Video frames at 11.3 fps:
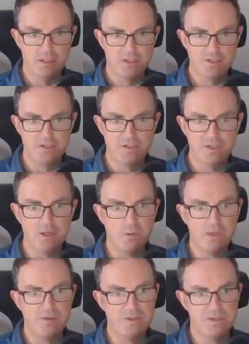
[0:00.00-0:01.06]
So there's no
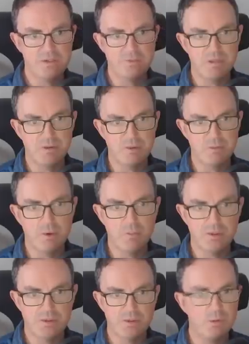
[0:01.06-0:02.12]
way this can be a
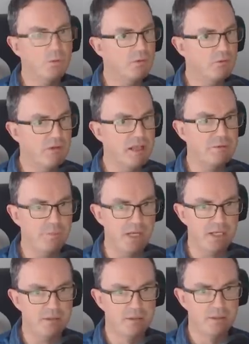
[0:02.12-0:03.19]
thermometer or a
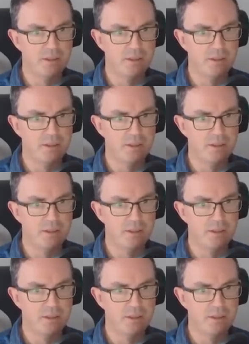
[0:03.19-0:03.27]
Renban,